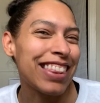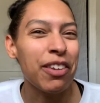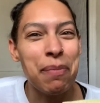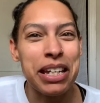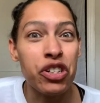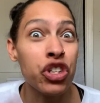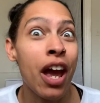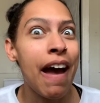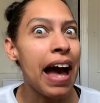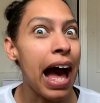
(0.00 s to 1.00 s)
the beach.
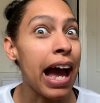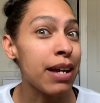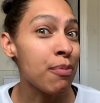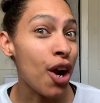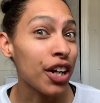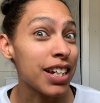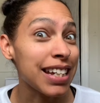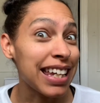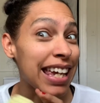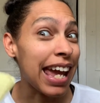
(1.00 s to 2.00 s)
I brought a
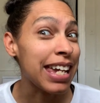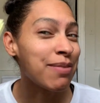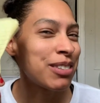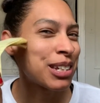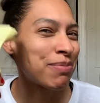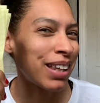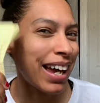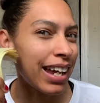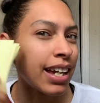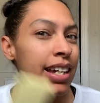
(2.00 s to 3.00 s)
game to
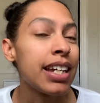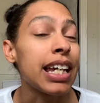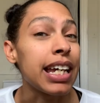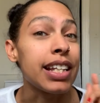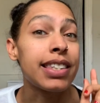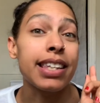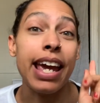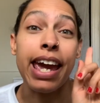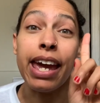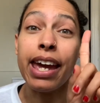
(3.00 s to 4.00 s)
play. It's
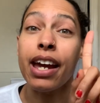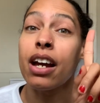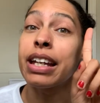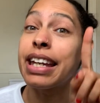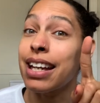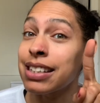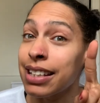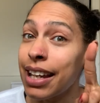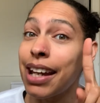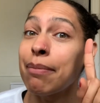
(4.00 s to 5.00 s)
a guessing
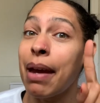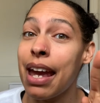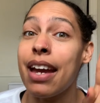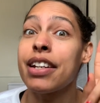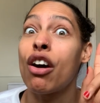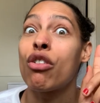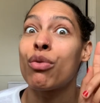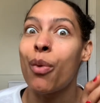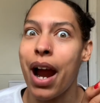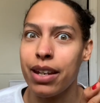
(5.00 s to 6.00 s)
game and a
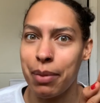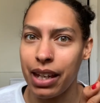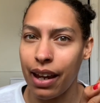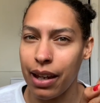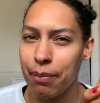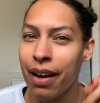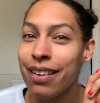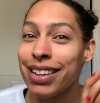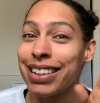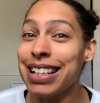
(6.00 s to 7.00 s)
rhyming game.
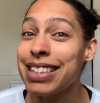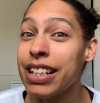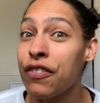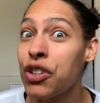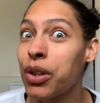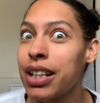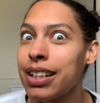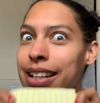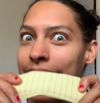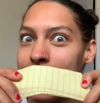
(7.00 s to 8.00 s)
Let's see if you
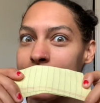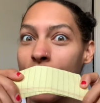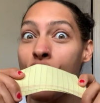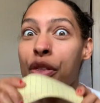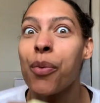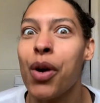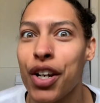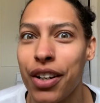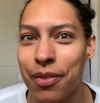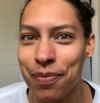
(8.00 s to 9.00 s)
can guess the
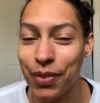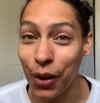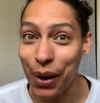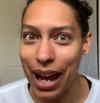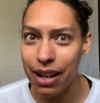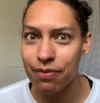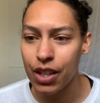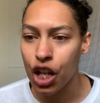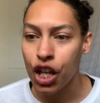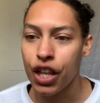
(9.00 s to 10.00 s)
word, okay?
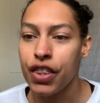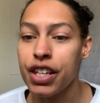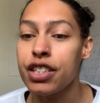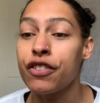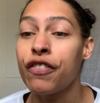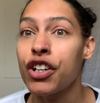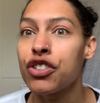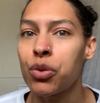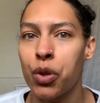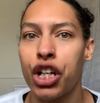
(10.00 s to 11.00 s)
This first
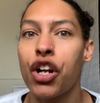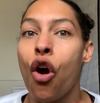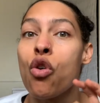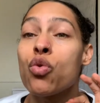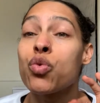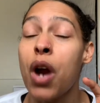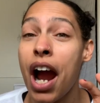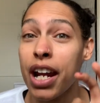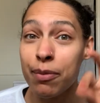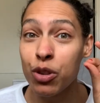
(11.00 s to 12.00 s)
word
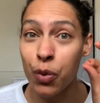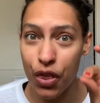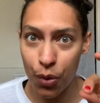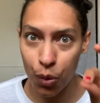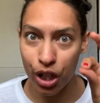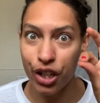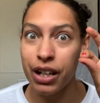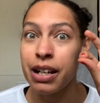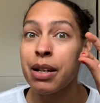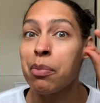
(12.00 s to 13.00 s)
rhymes with the word
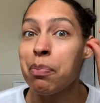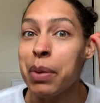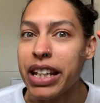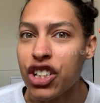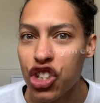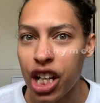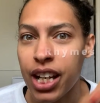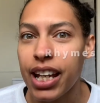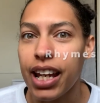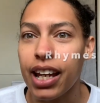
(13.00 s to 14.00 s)
beach.
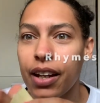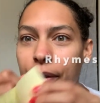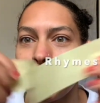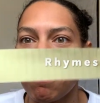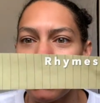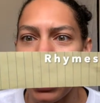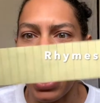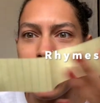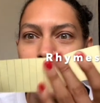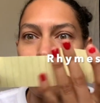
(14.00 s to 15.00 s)
Okay,
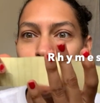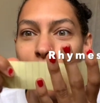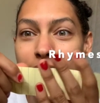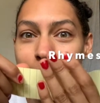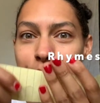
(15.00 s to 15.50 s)
it rhymes